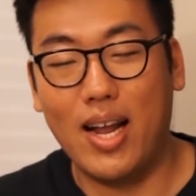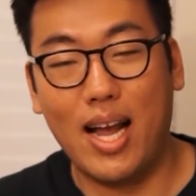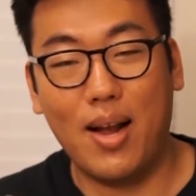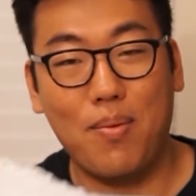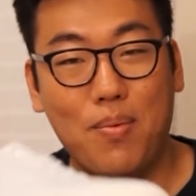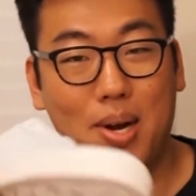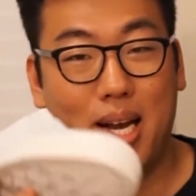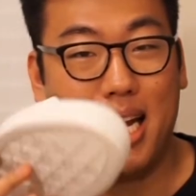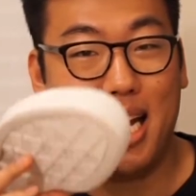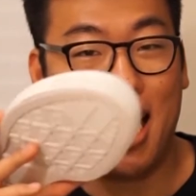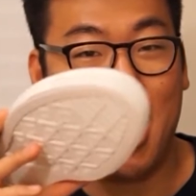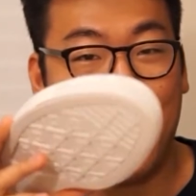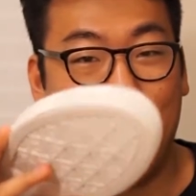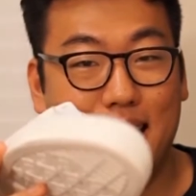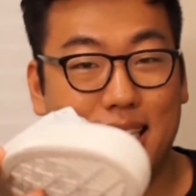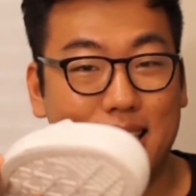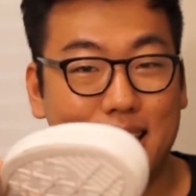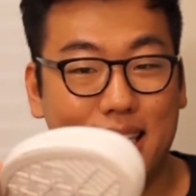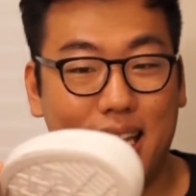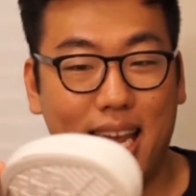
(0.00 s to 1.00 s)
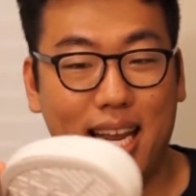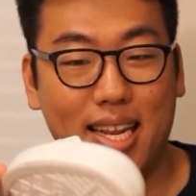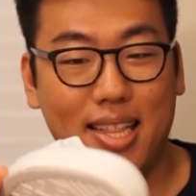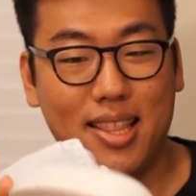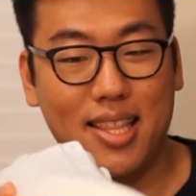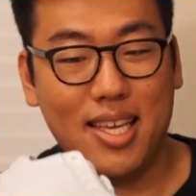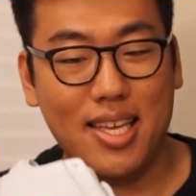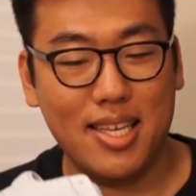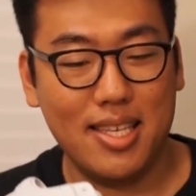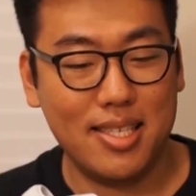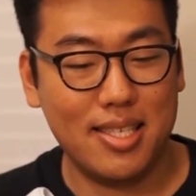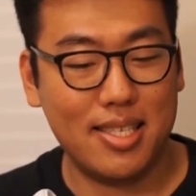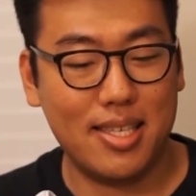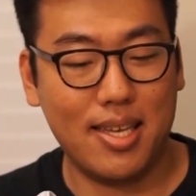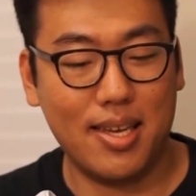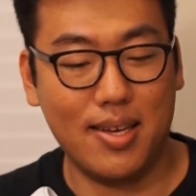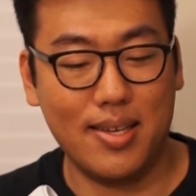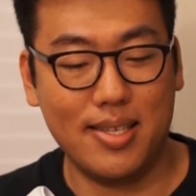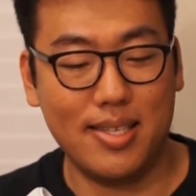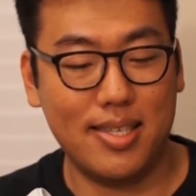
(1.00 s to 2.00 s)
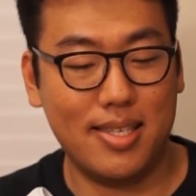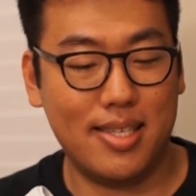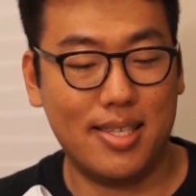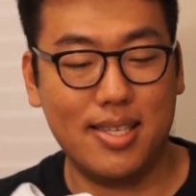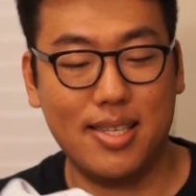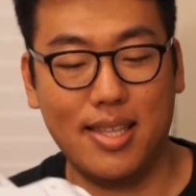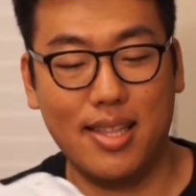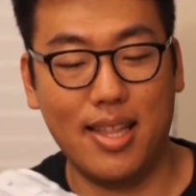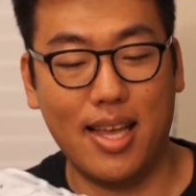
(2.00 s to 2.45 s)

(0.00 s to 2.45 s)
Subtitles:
I would not skate in these because